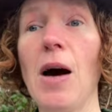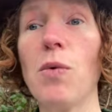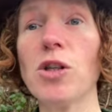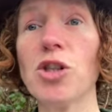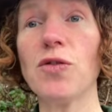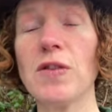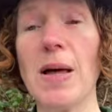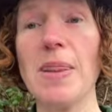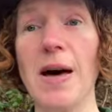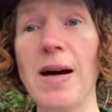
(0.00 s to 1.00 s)
Once you've
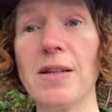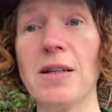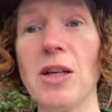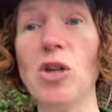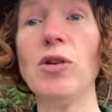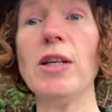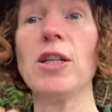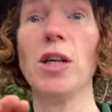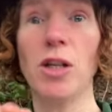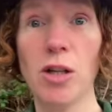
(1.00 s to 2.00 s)
done that, you need
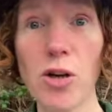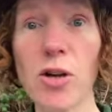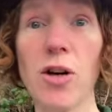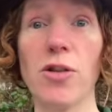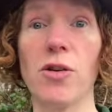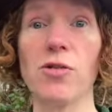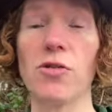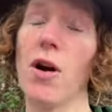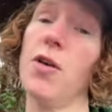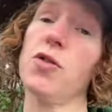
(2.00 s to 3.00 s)
to look at those
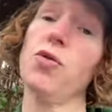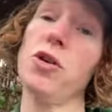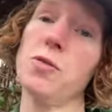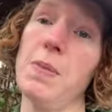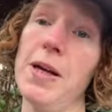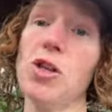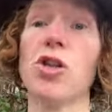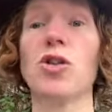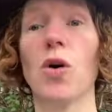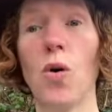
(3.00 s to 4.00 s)
graphs, all those
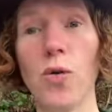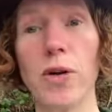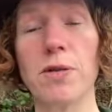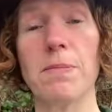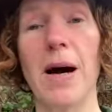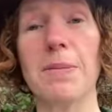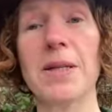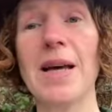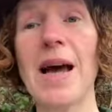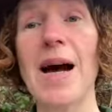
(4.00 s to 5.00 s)
pictures, all those maps,
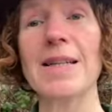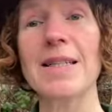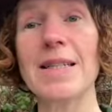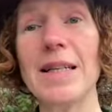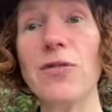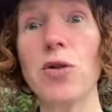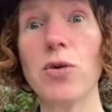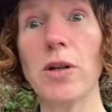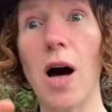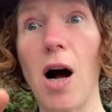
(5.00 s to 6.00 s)
and see if you
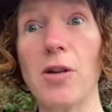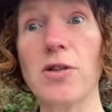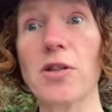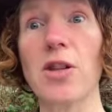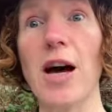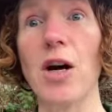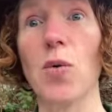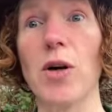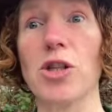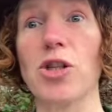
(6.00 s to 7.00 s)
can answer that
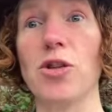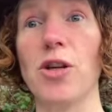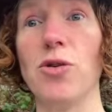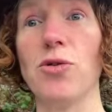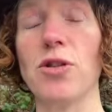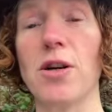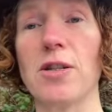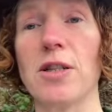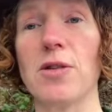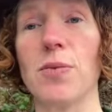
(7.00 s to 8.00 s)
question that you
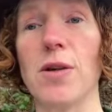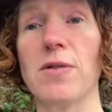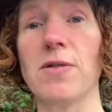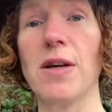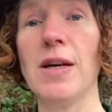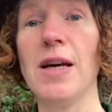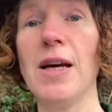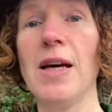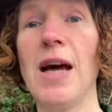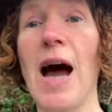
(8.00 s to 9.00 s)
started with.
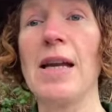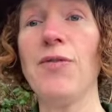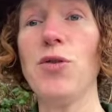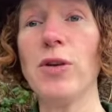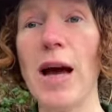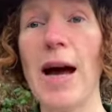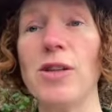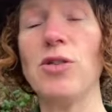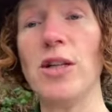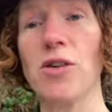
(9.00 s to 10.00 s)
And if you can,
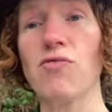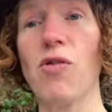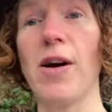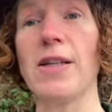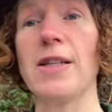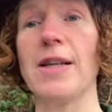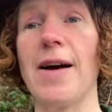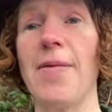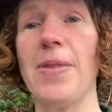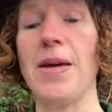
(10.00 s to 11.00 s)
you need to write
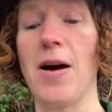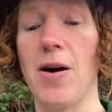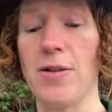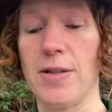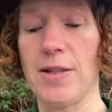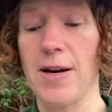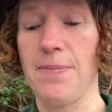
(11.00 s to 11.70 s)
down the answer.